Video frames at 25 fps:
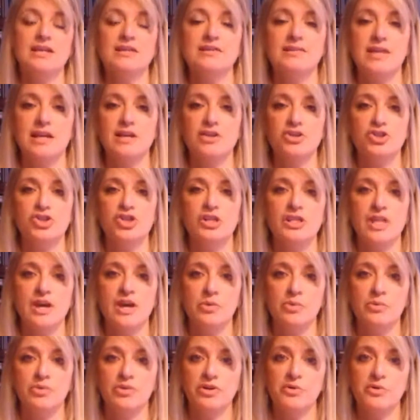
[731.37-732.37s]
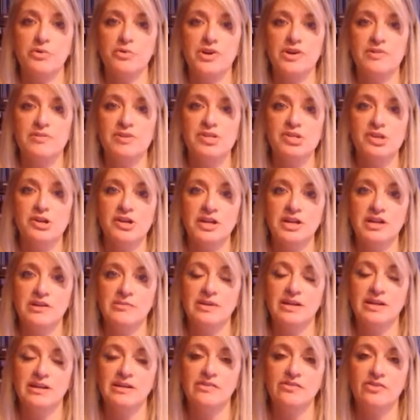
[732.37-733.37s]
section that we're going to be talking
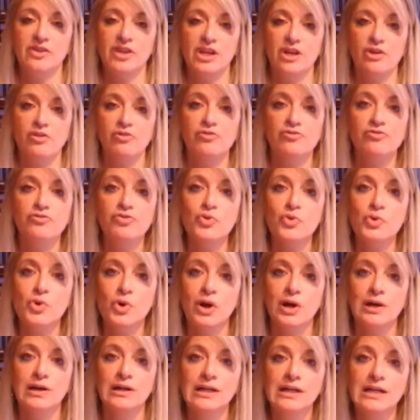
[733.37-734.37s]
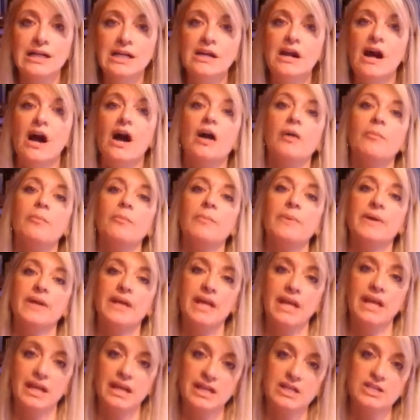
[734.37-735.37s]
about in video 4 are
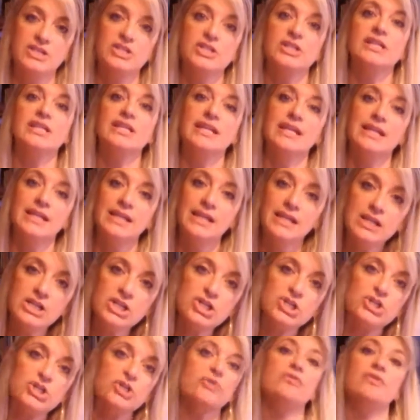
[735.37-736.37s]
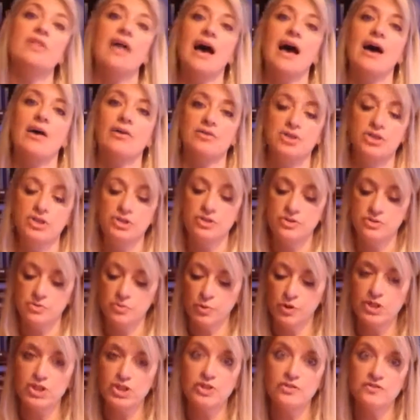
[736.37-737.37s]
beginning to get into that.
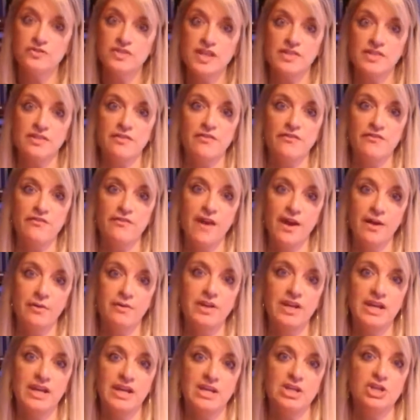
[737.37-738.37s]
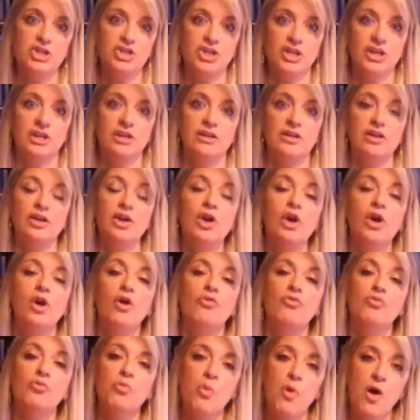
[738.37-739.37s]
Once you've set the foundation,
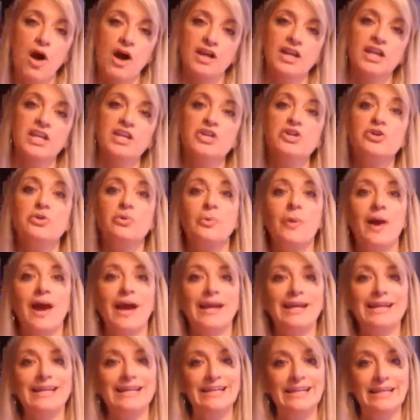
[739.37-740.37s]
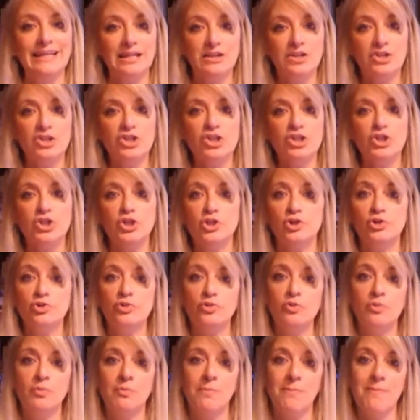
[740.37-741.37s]
walking your way
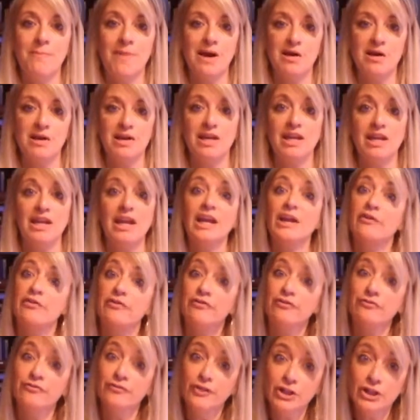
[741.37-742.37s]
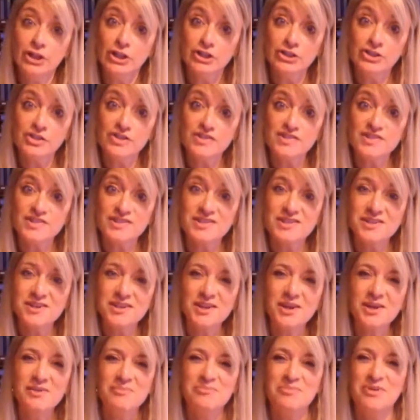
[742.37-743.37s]
into marketing first
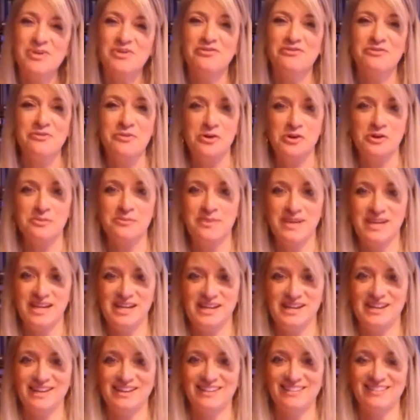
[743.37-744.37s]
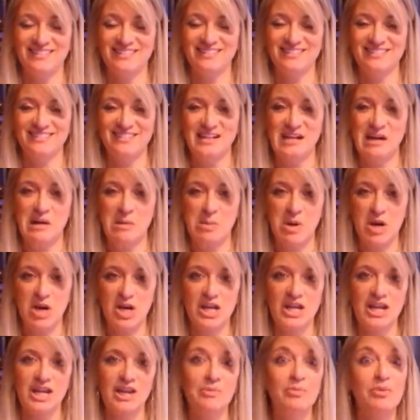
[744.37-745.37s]
before media.
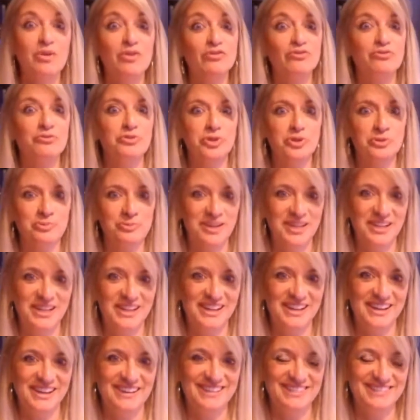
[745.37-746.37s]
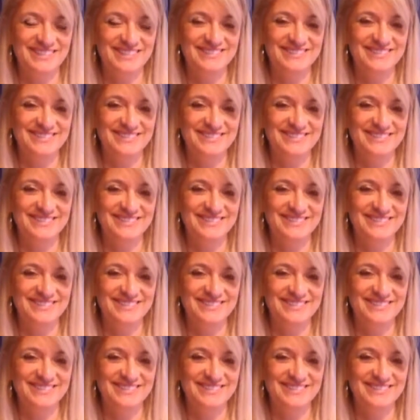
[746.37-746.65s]
Marketing before media,